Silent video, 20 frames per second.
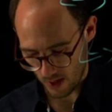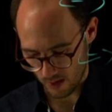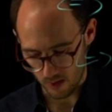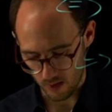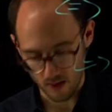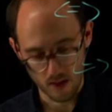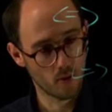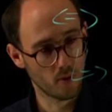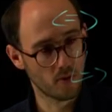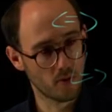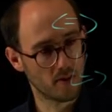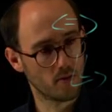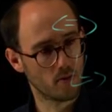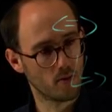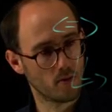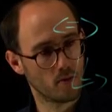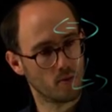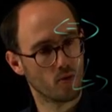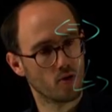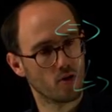new
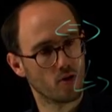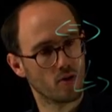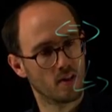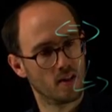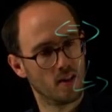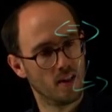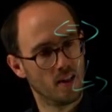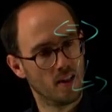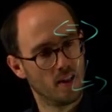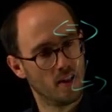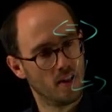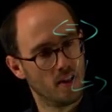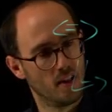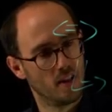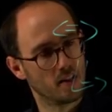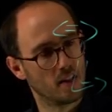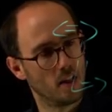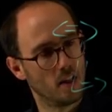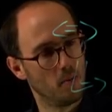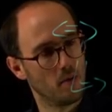solution,
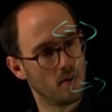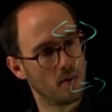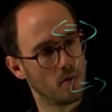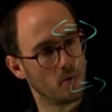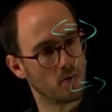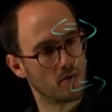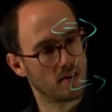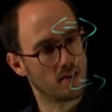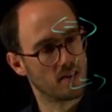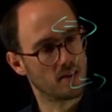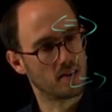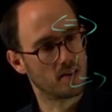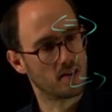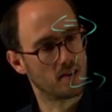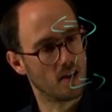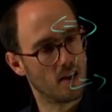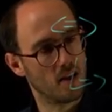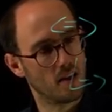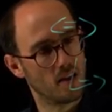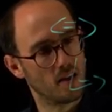W
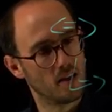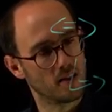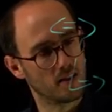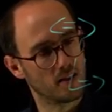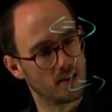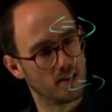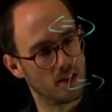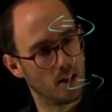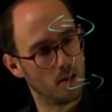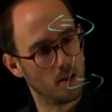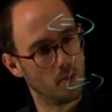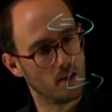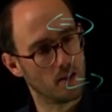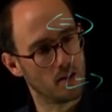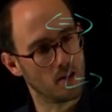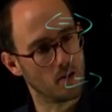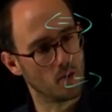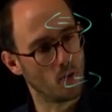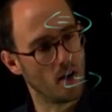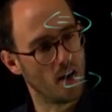star
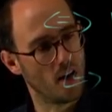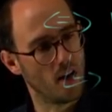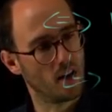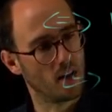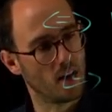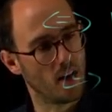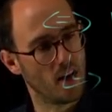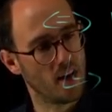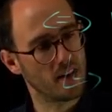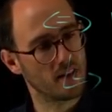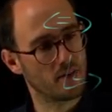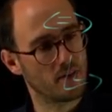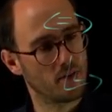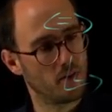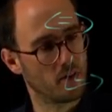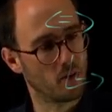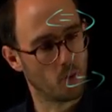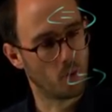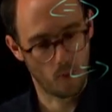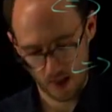WLS for
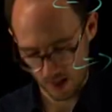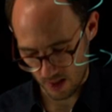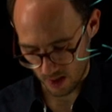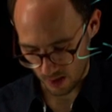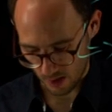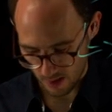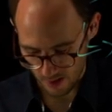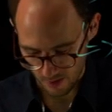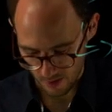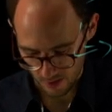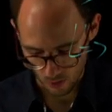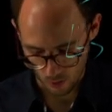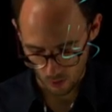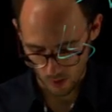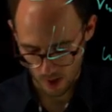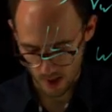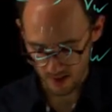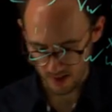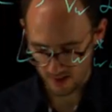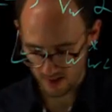the weighted least
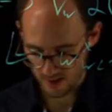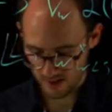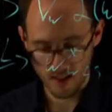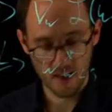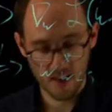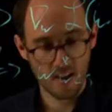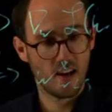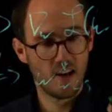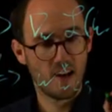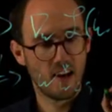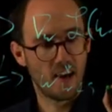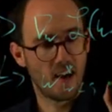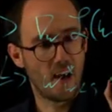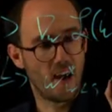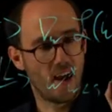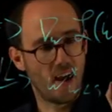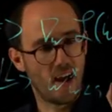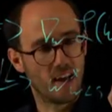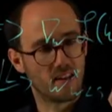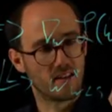squares.
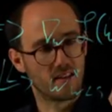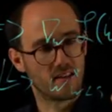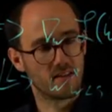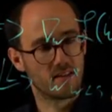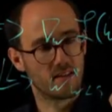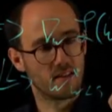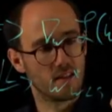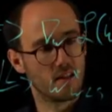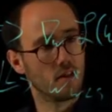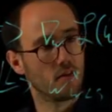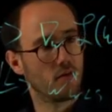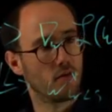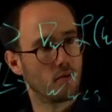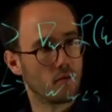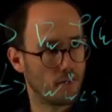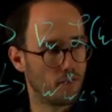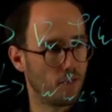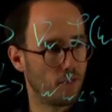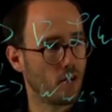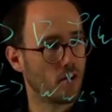And if we
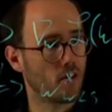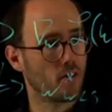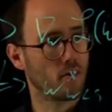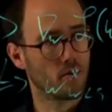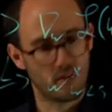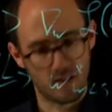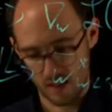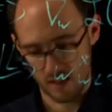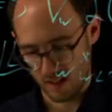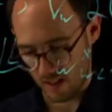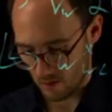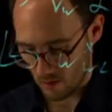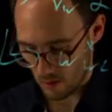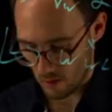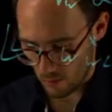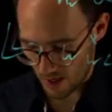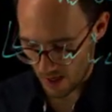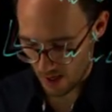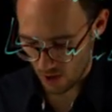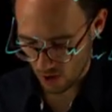follow the
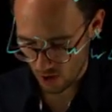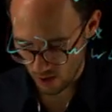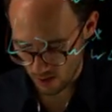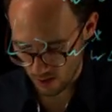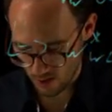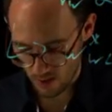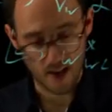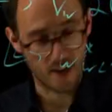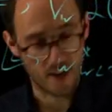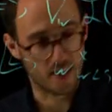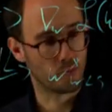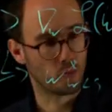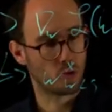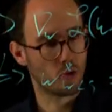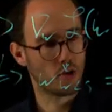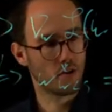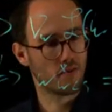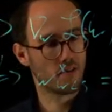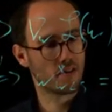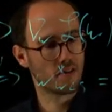derivation as
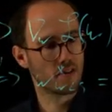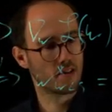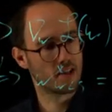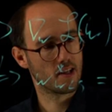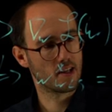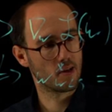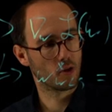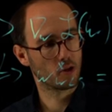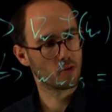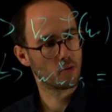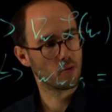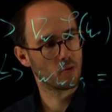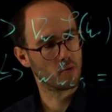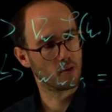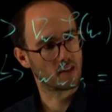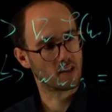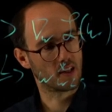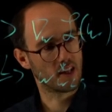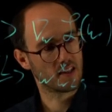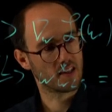previously, what we will
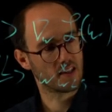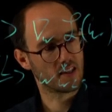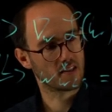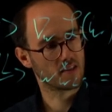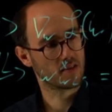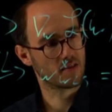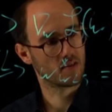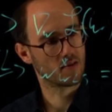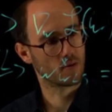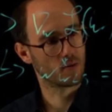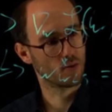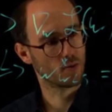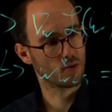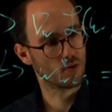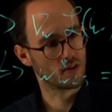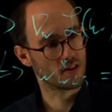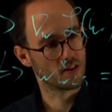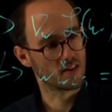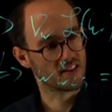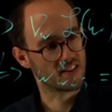get as a
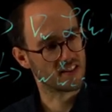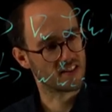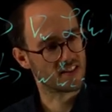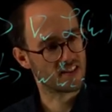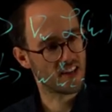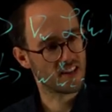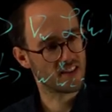solution is Z